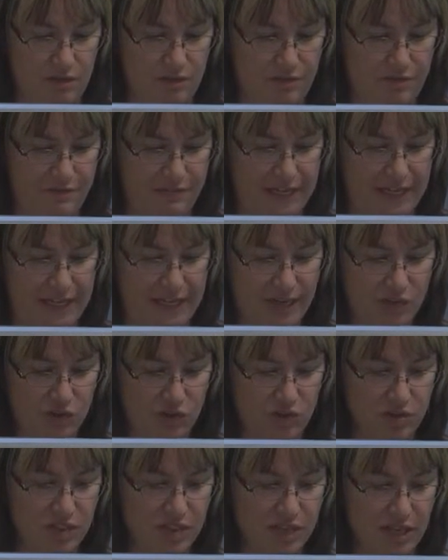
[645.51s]

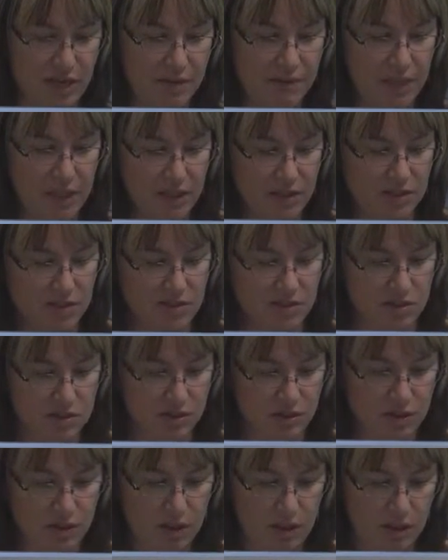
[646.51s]
financial statements,
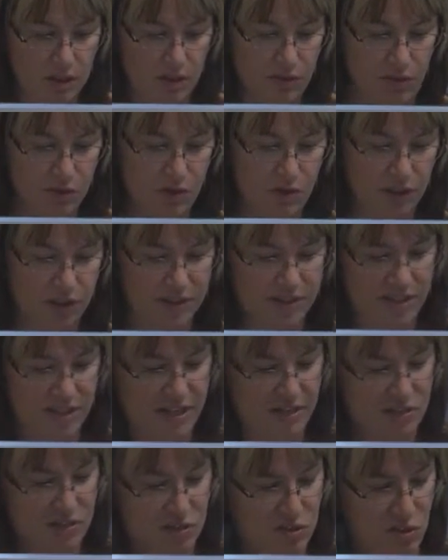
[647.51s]
they're called
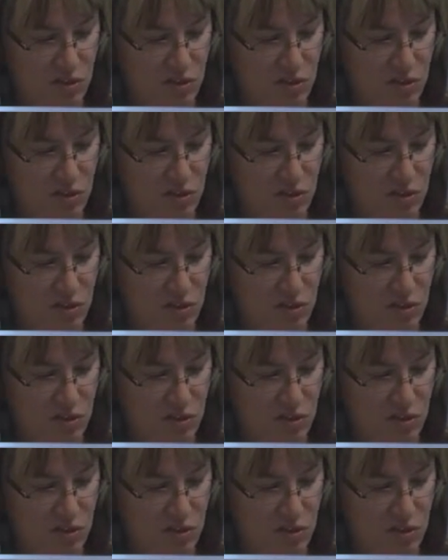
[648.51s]
attest